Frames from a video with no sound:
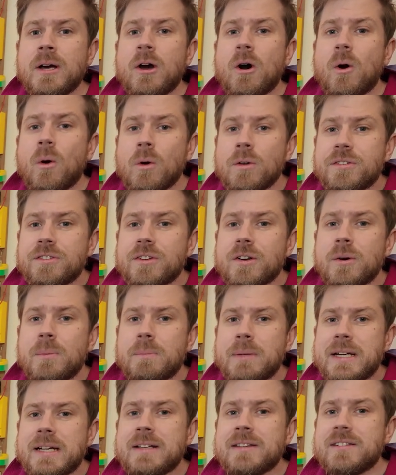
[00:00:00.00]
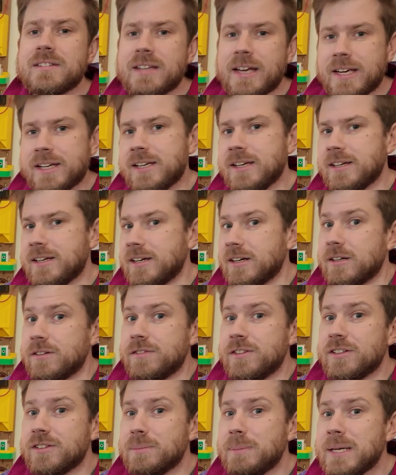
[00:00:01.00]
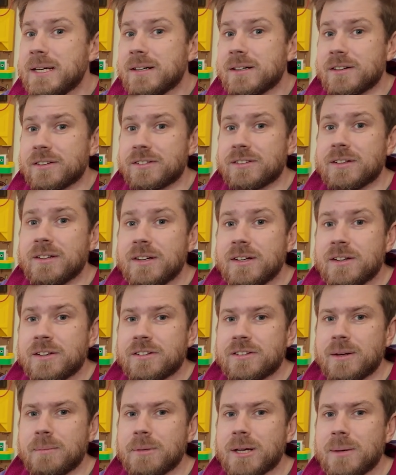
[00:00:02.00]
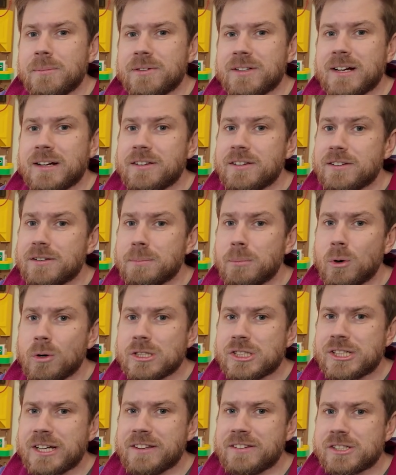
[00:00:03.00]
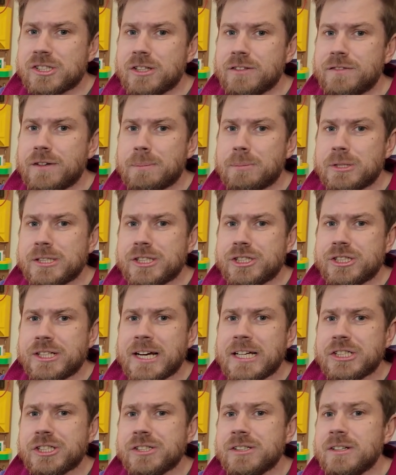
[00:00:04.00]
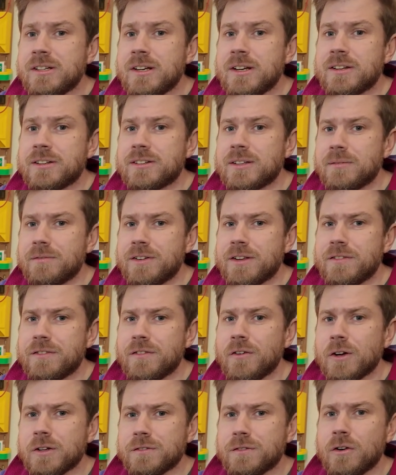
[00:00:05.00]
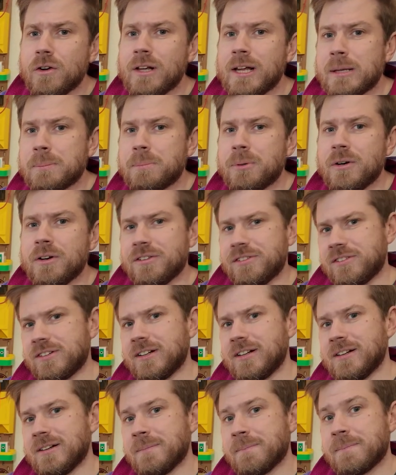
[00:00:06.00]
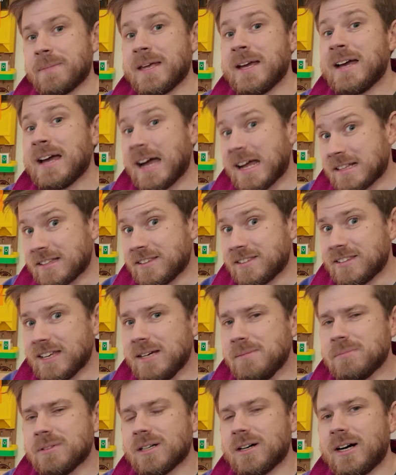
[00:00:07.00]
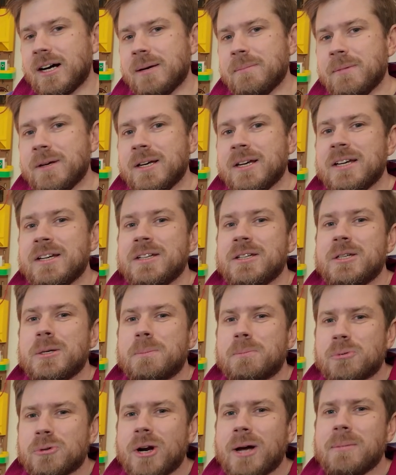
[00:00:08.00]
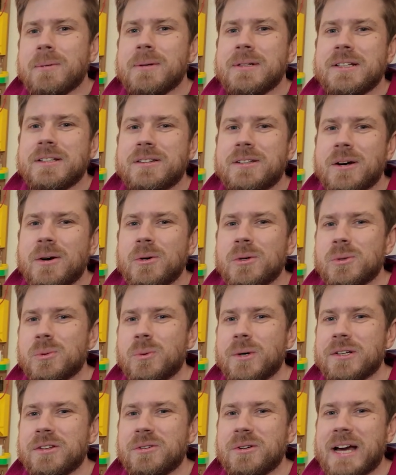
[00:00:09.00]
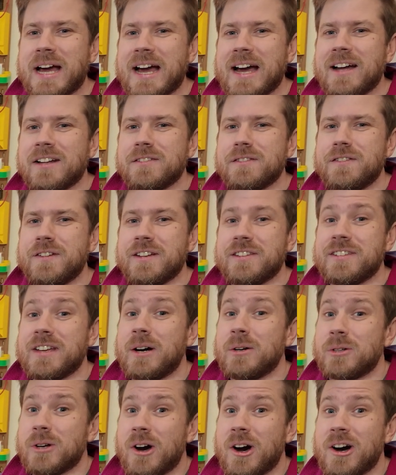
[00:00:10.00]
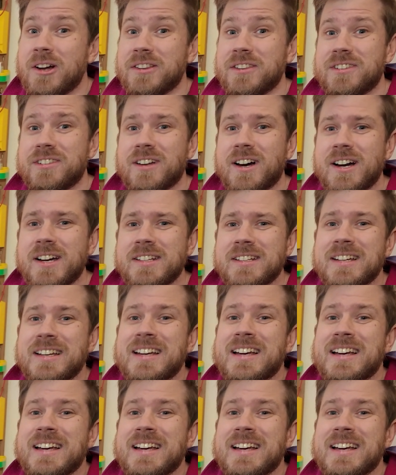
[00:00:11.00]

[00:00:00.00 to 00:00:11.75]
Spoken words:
also means taking care of your speakers. Sometimes that's a small gesture of appreciation, something thoughtful and personal. At the same time, you probably don't want to hand things out on site,